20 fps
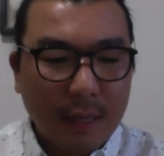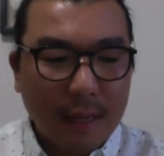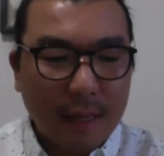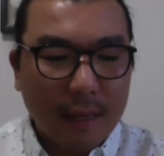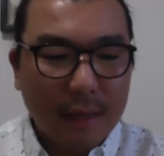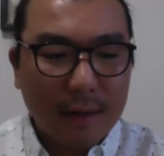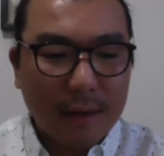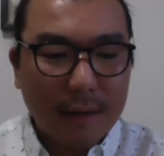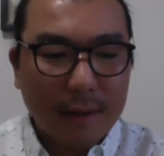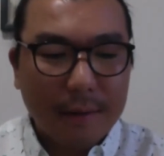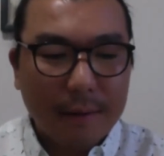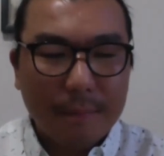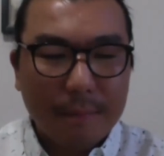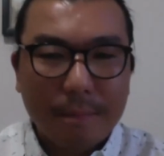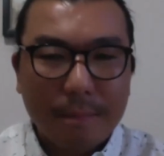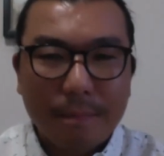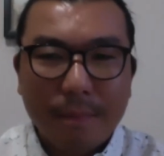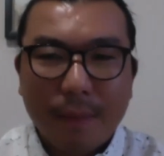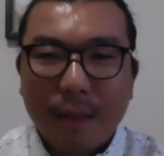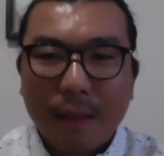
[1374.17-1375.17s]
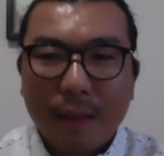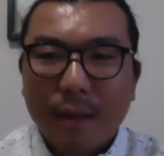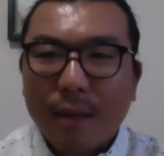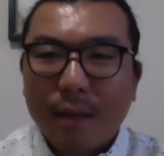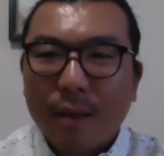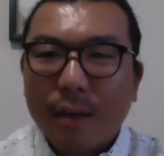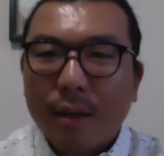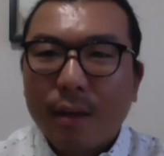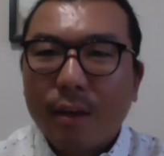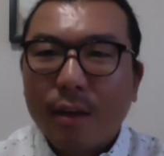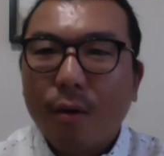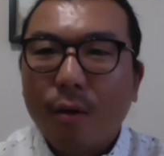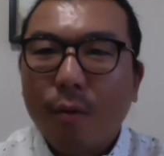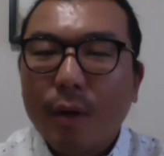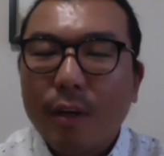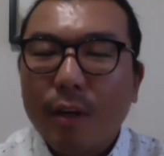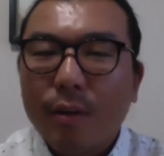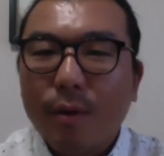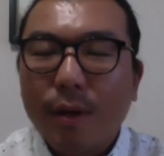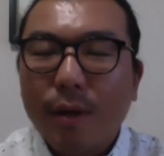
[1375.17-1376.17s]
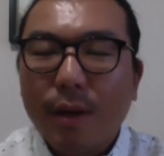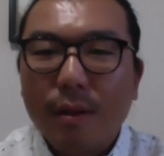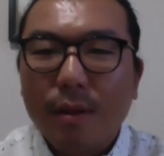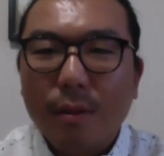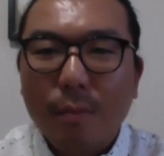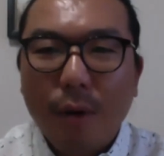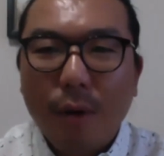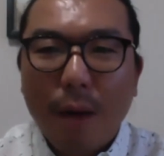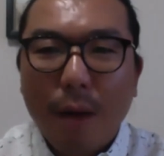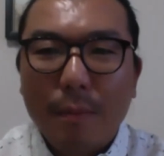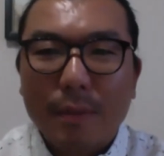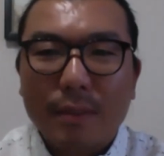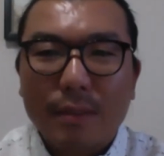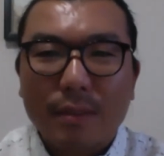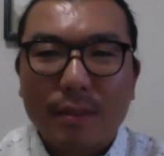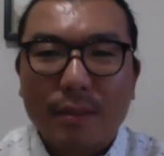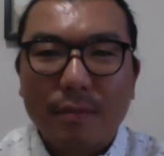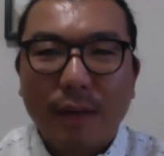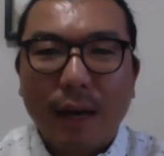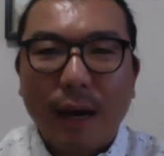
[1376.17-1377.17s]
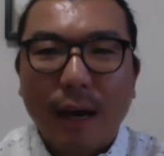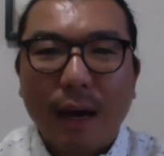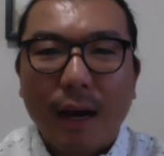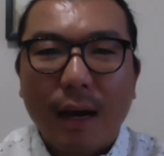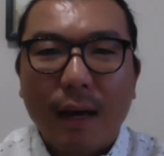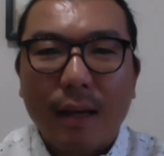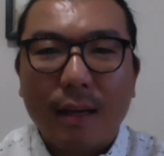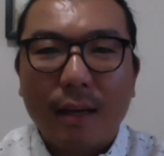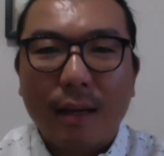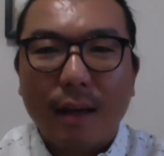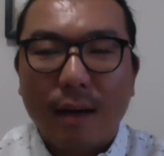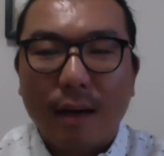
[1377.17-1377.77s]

And, you know, when you hear the promises of God,